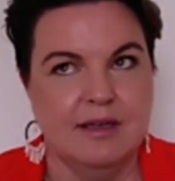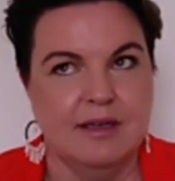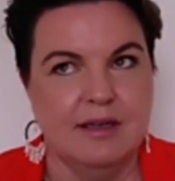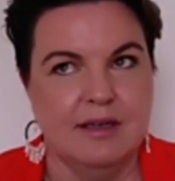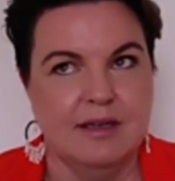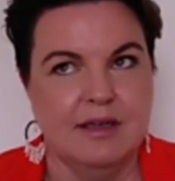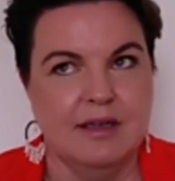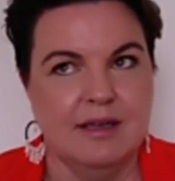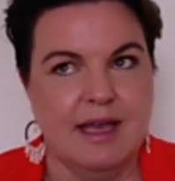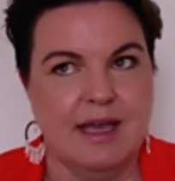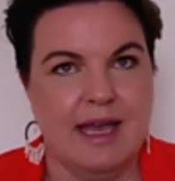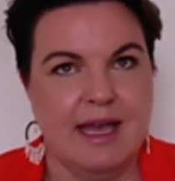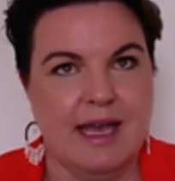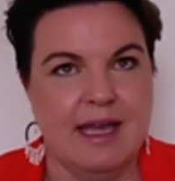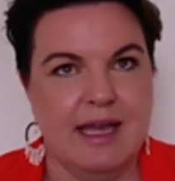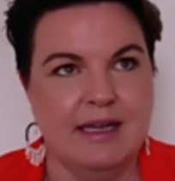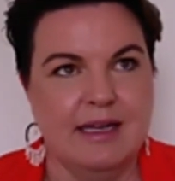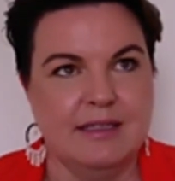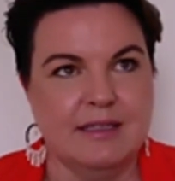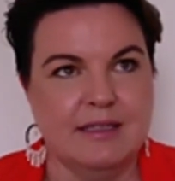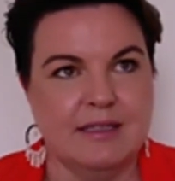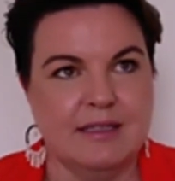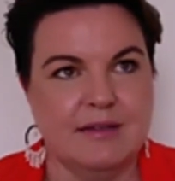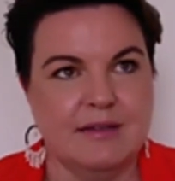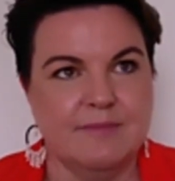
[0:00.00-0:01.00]

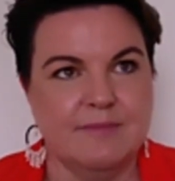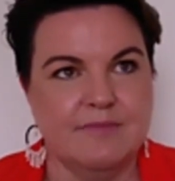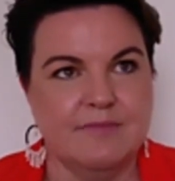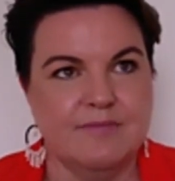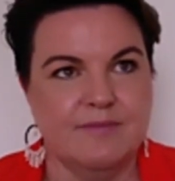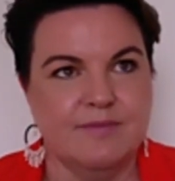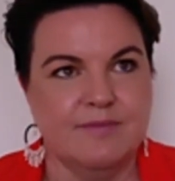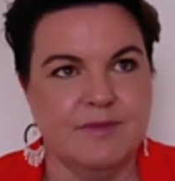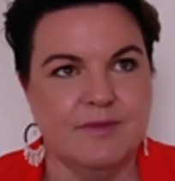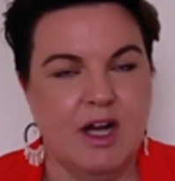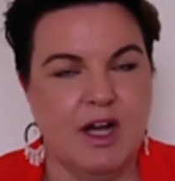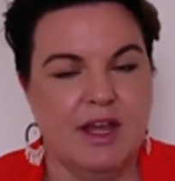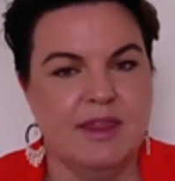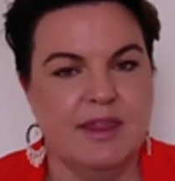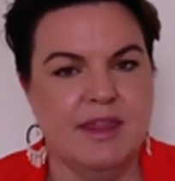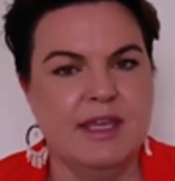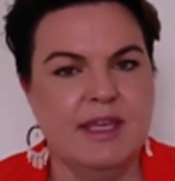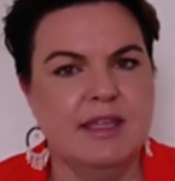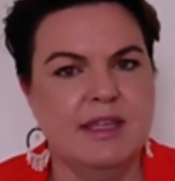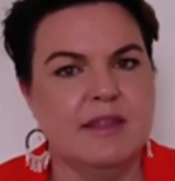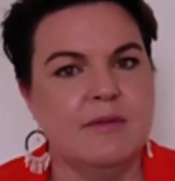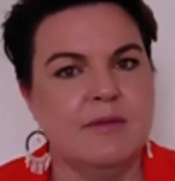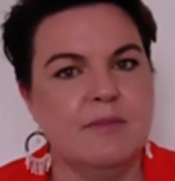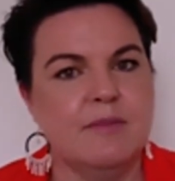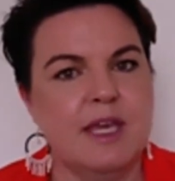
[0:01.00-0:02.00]
And I think
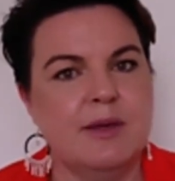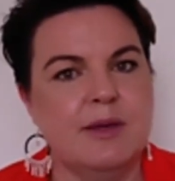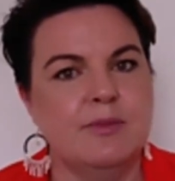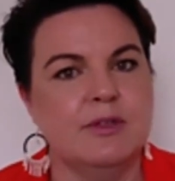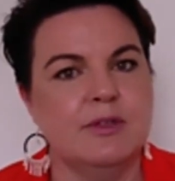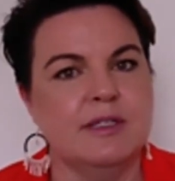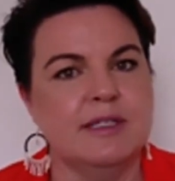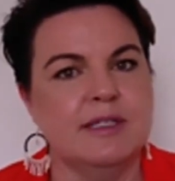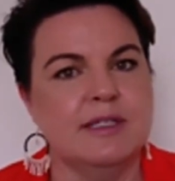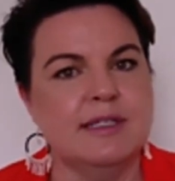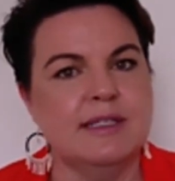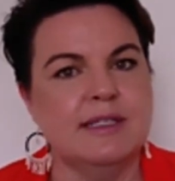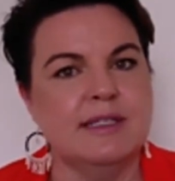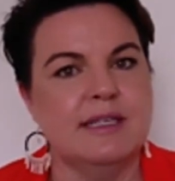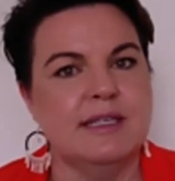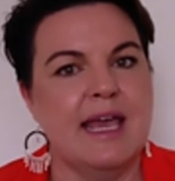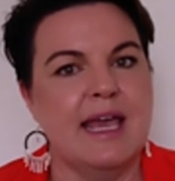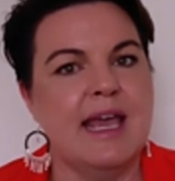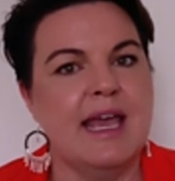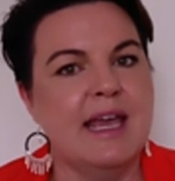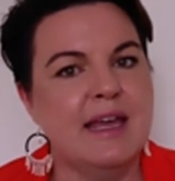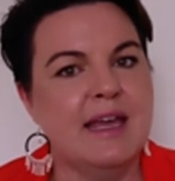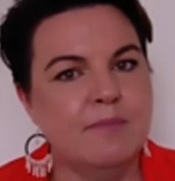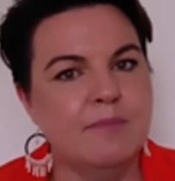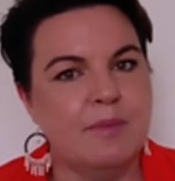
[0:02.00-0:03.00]
that people are
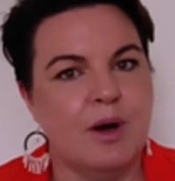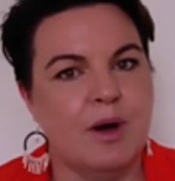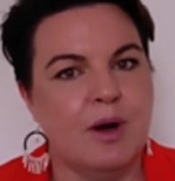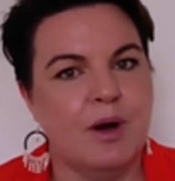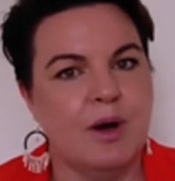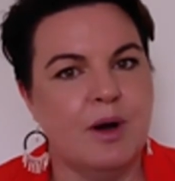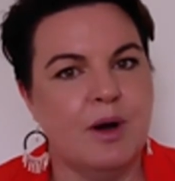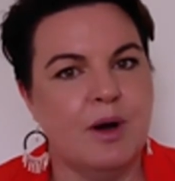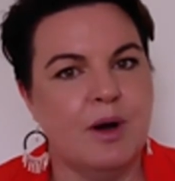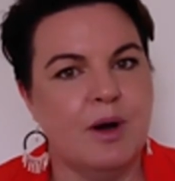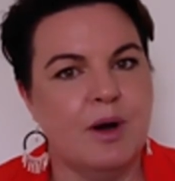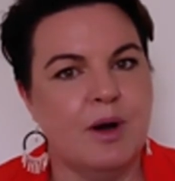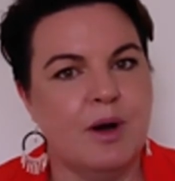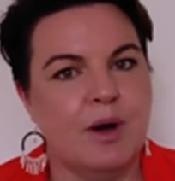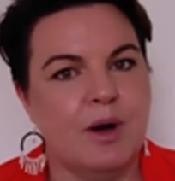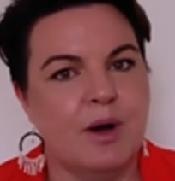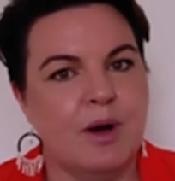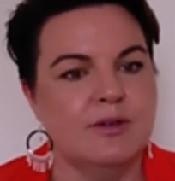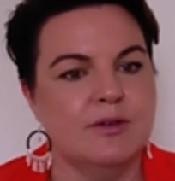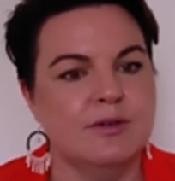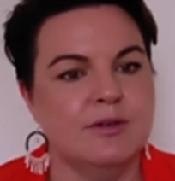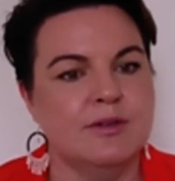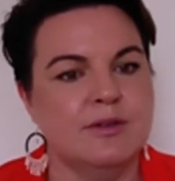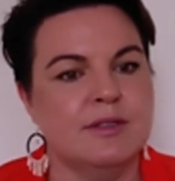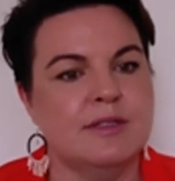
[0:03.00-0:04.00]
scared by that
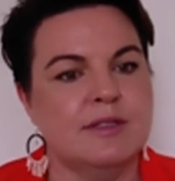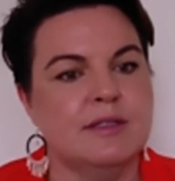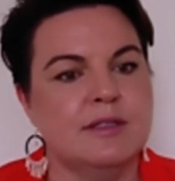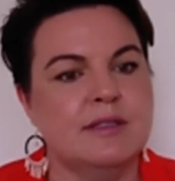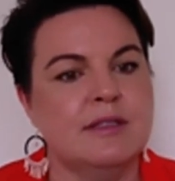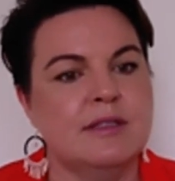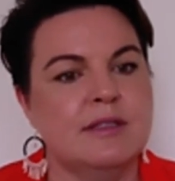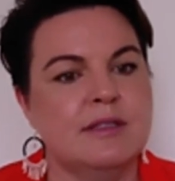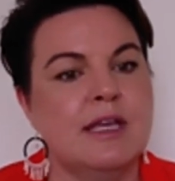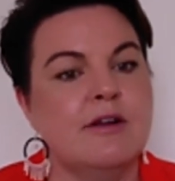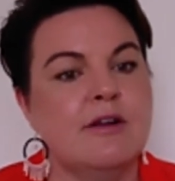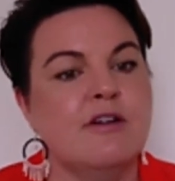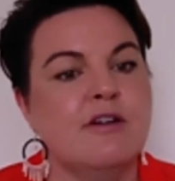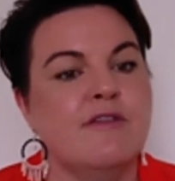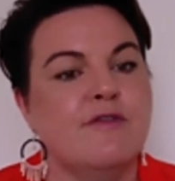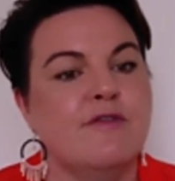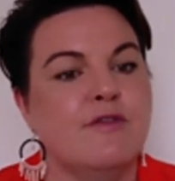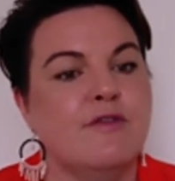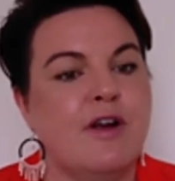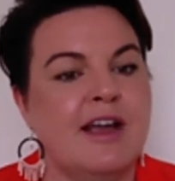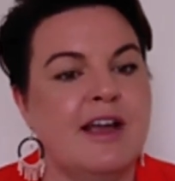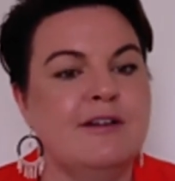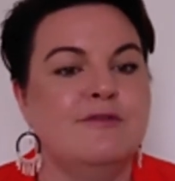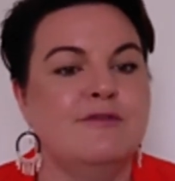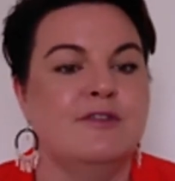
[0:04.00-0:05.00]
because they're
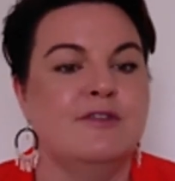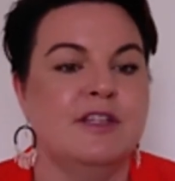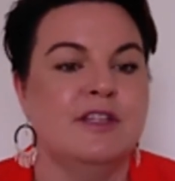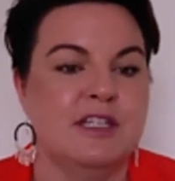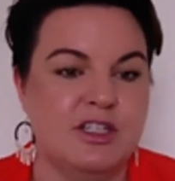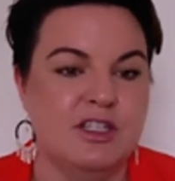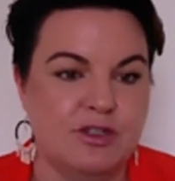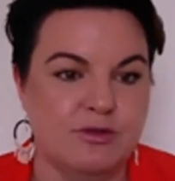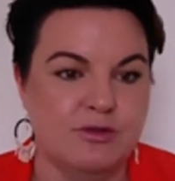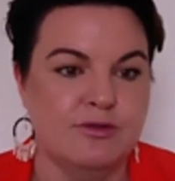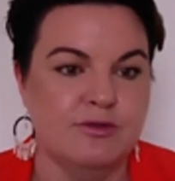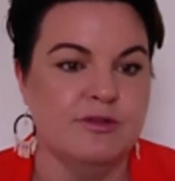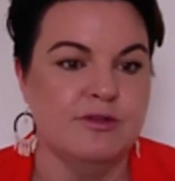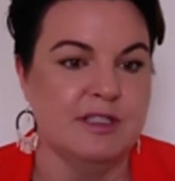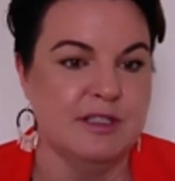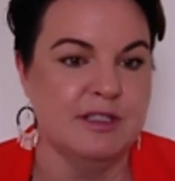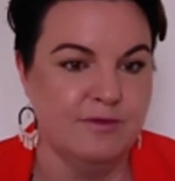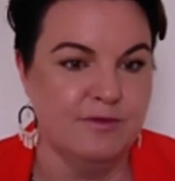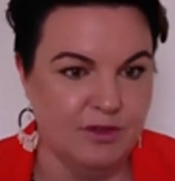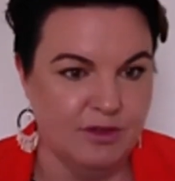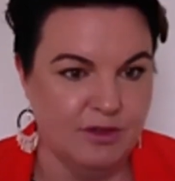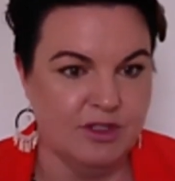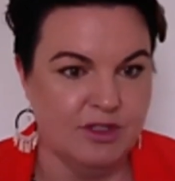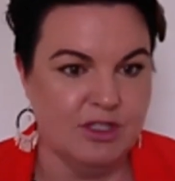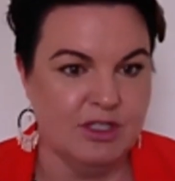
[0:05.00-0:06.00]
afraid for their children's
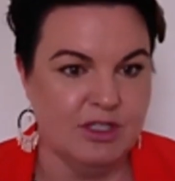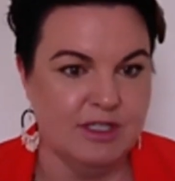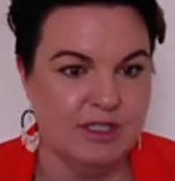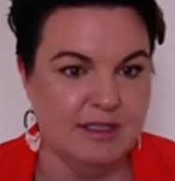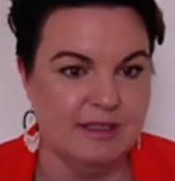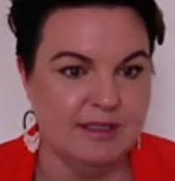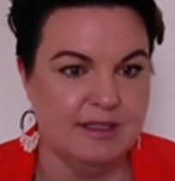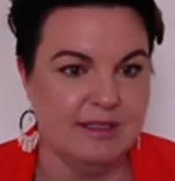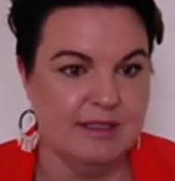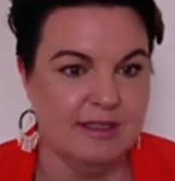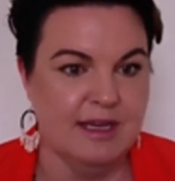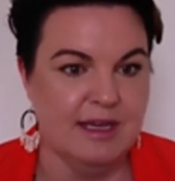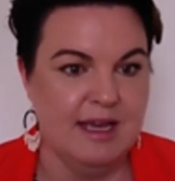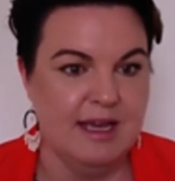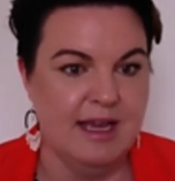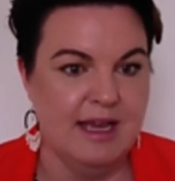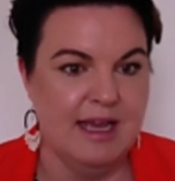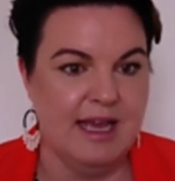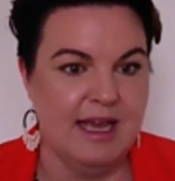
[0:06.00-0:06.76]
futures,